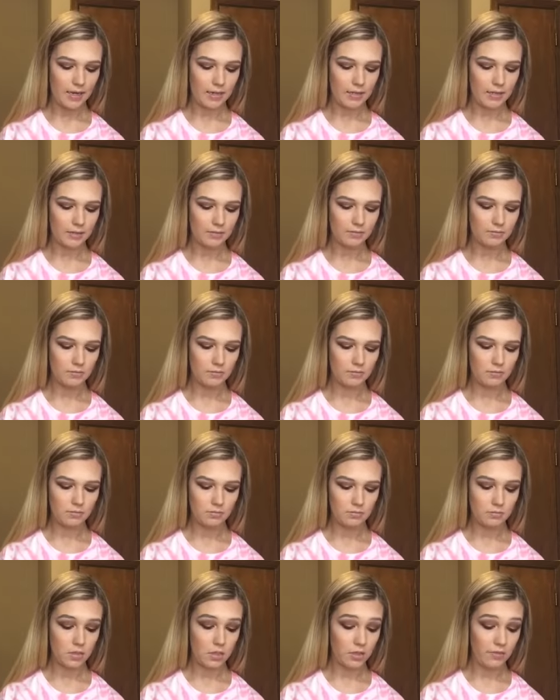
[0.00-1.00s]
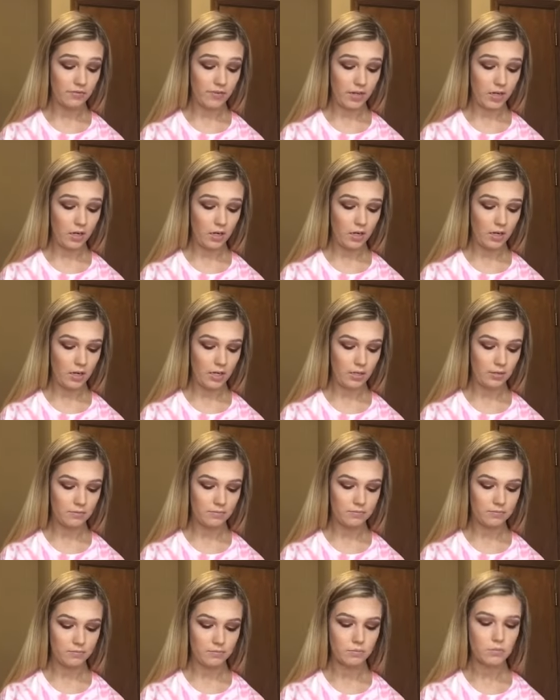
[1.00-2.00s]
um, a very
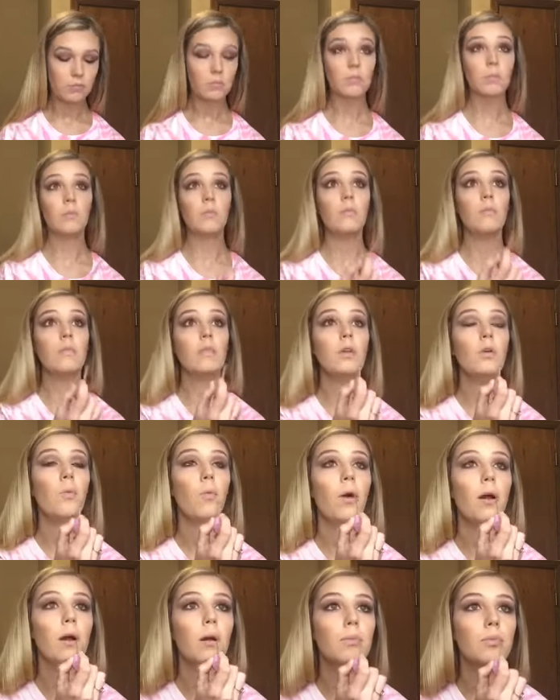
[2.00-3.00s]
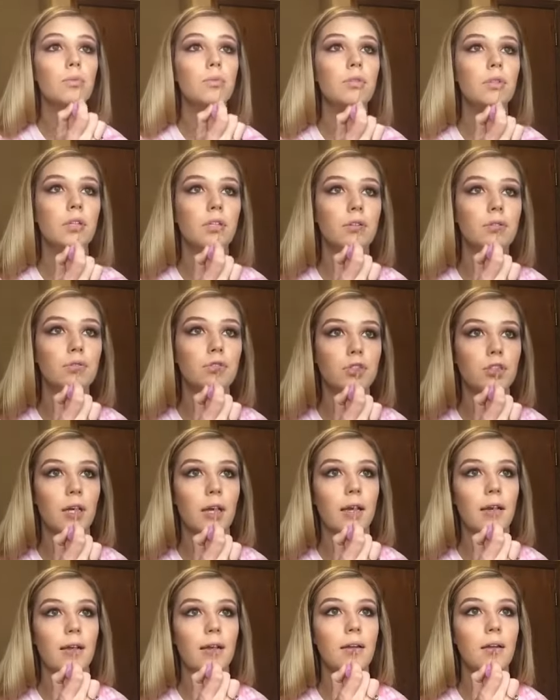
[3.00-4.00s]
wearable nude
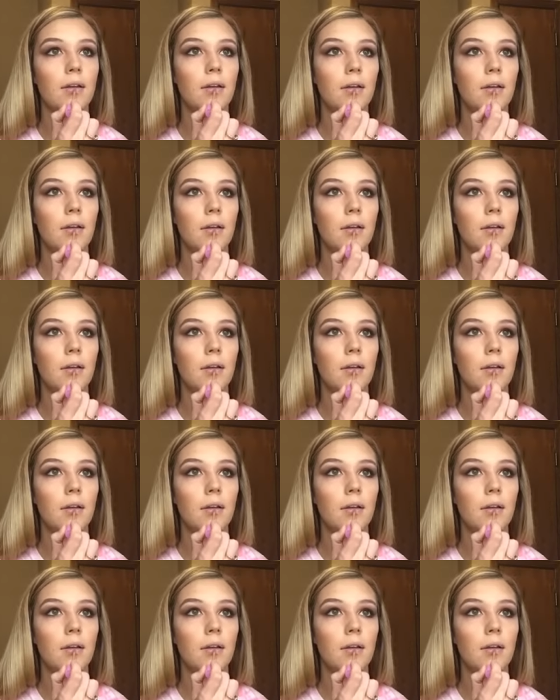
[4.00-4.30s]
shade.